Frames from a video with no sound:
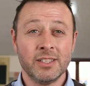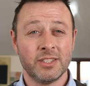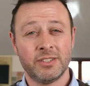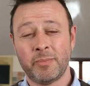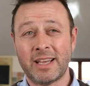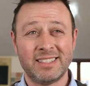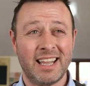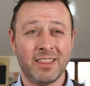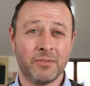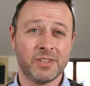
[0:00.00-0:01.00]
So it's about
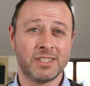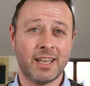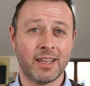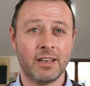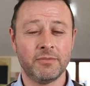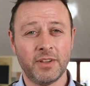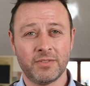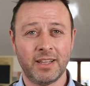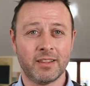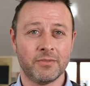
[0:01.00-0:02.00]
10th of a second,
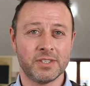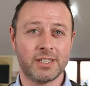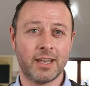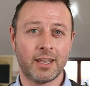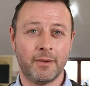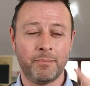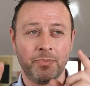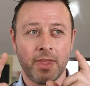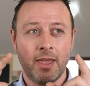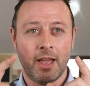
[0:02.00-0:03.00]
15th of a
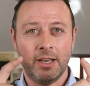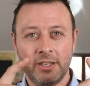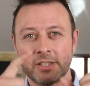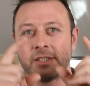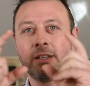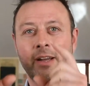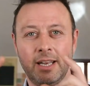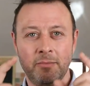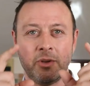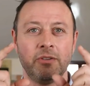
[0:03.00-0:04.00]
second, and you just
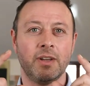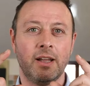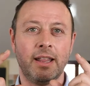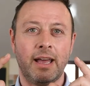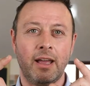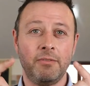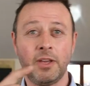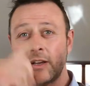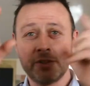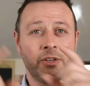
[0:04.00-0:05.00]
slightly move it like that. If
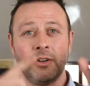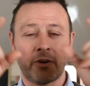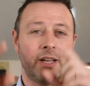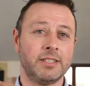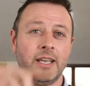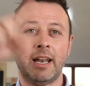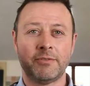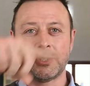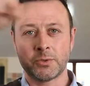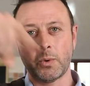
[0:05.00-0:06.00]
you go too crazy, you'll
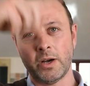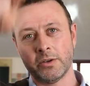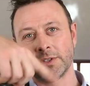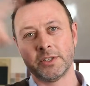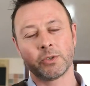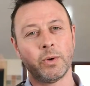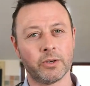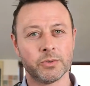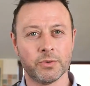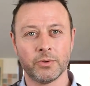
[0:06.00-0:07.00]
have squirrels and
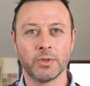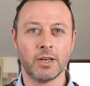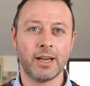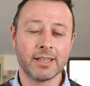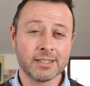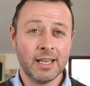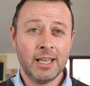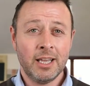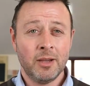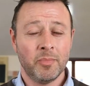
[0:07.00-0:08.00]
squiggles with all the lights.
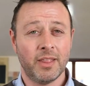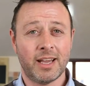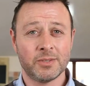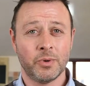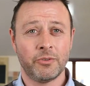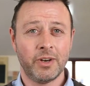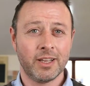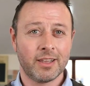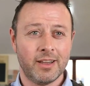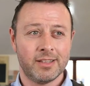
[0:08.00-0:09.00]
But that's what
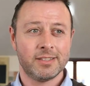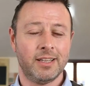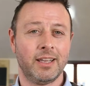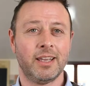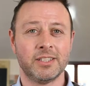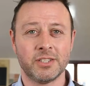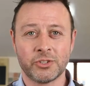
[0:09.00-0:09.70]
rear curtain sync is.